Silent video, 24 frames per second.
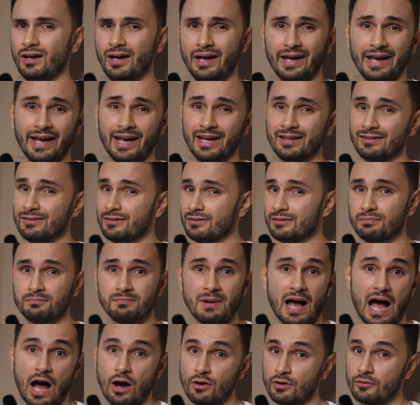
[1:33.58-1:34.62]
And
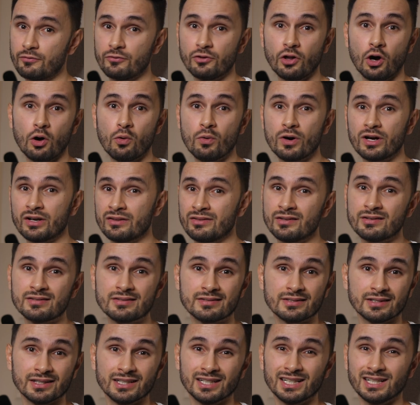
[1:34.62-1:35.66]
out of nowhere,
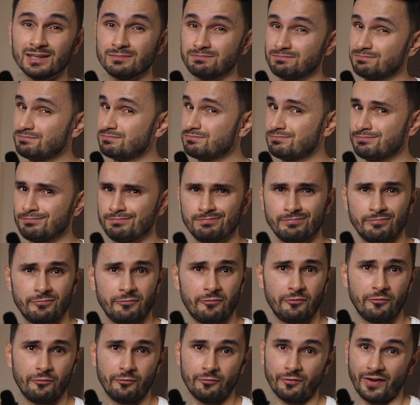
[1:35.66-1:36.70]
this uh,
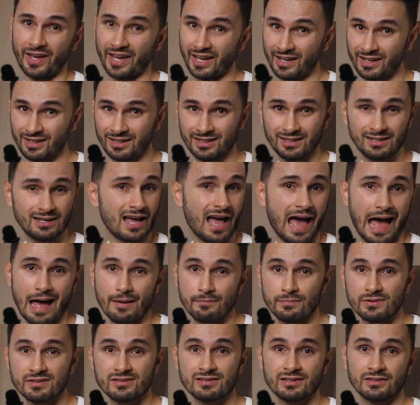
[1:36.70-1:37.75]
thing
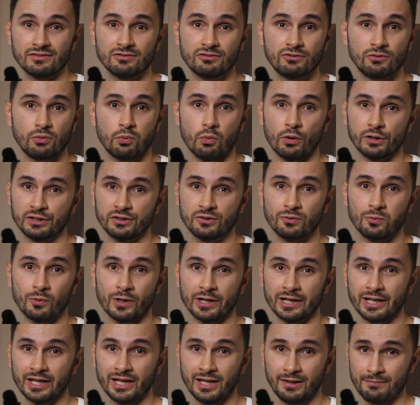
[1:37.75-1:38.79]
happens in twenty
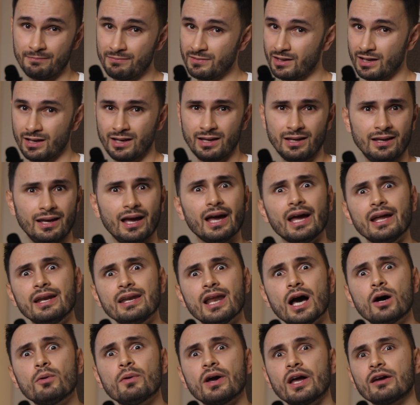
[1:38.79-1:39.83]
twenty, and
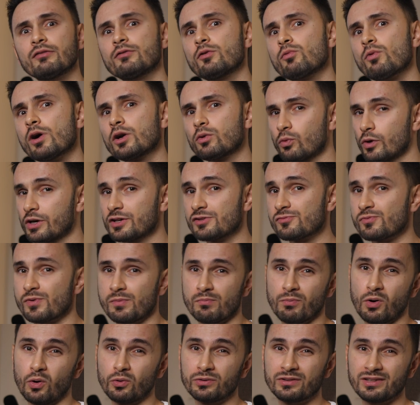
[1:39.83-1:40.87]
now everyone works
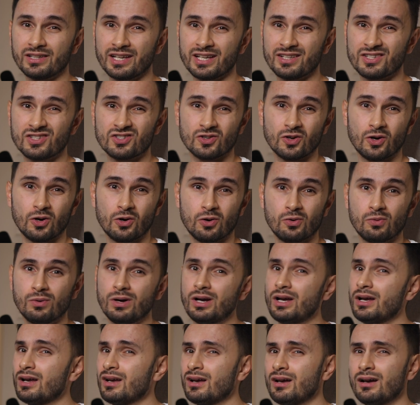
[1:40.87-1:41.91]
remotely, so
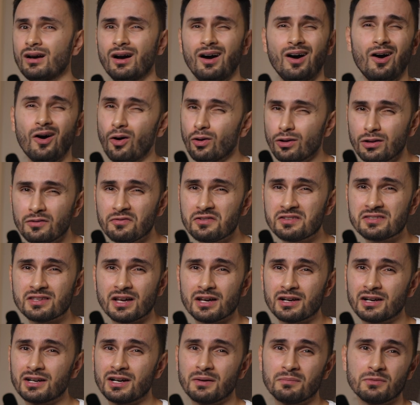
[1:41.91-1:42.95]
all of a
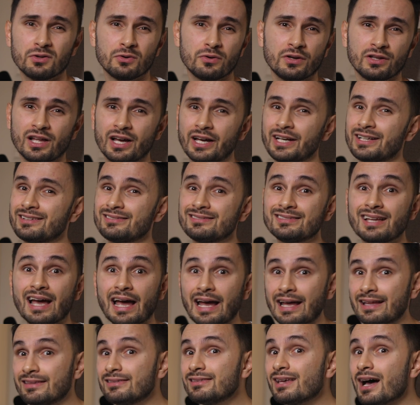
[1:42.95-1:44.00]
sudden I'm doing like
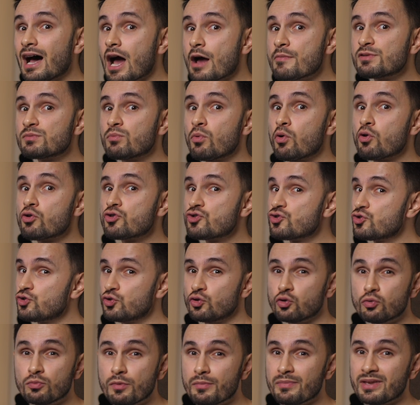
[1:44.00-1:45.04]
ten times more
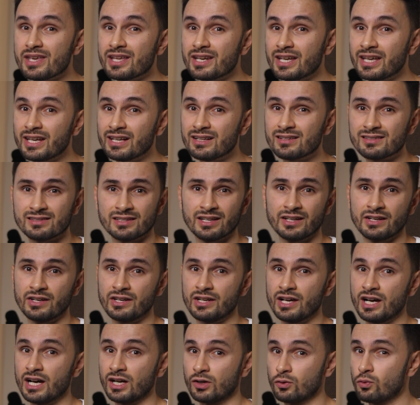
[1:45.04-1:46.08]
Zoom meetings and
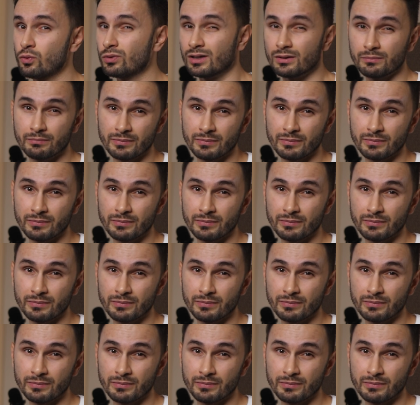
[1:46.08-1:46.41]
uh, Google